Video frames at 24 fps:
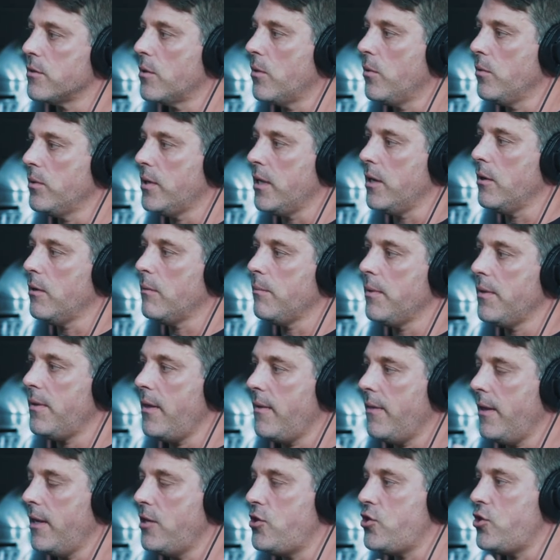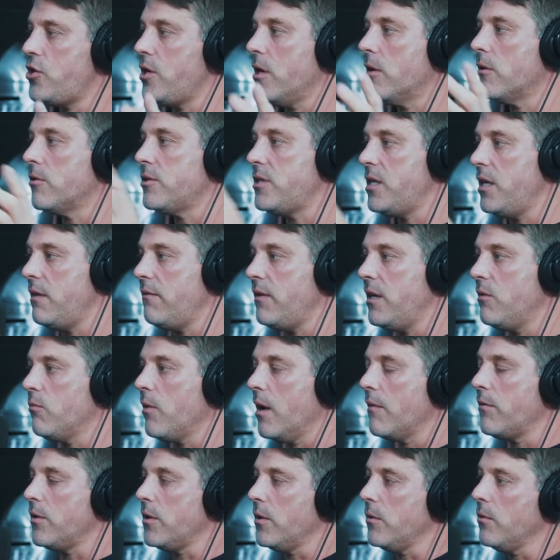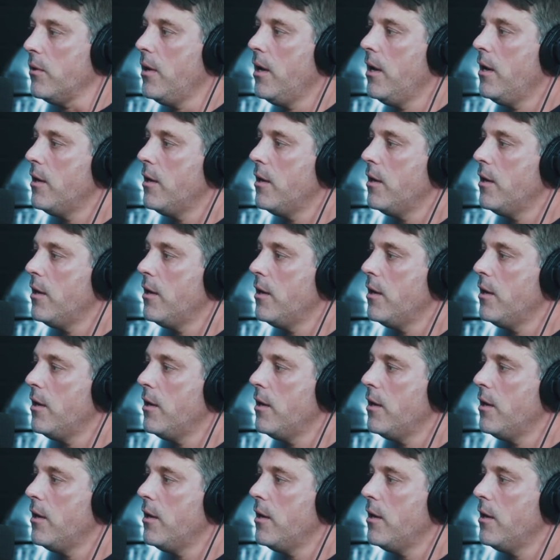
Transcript: the whole deal, but then they share TV revenue.